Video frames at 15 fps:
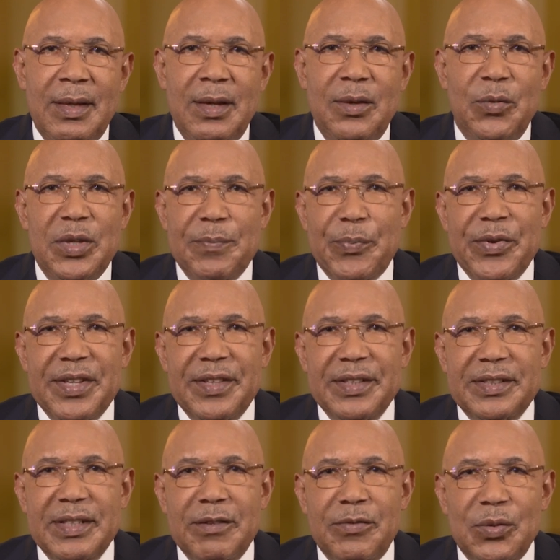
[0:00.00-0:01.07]
We pray
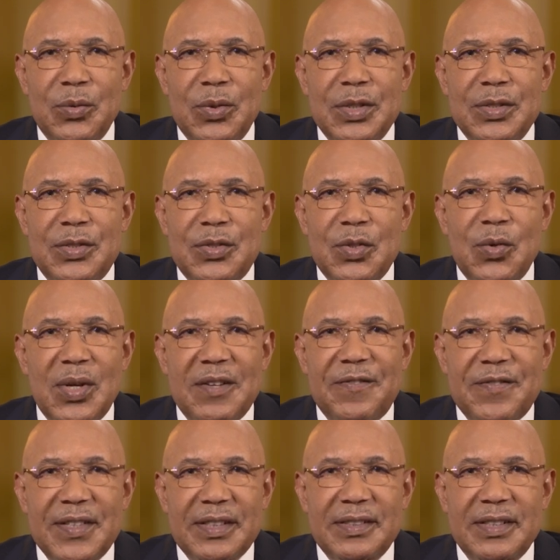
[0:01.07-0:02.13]
that everyone so
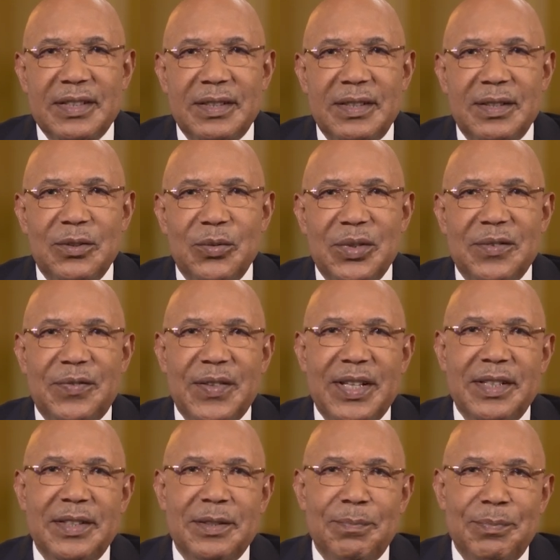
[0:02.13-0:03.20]
affected will
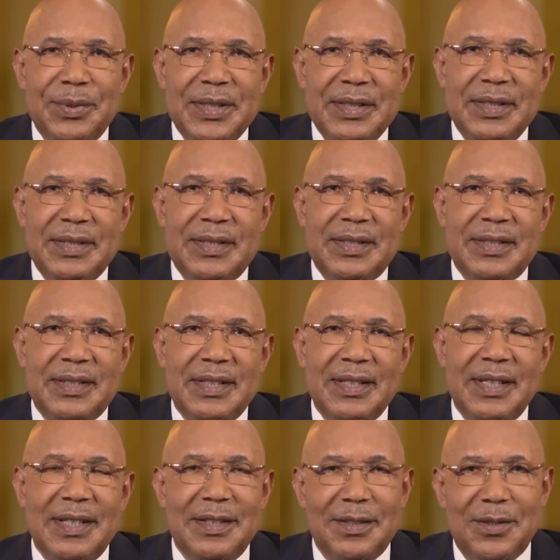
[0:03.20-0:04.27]
find peace
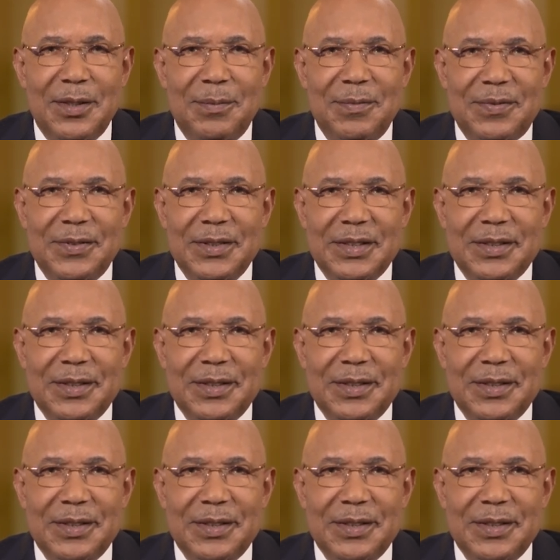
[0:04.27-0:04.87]
and comfort.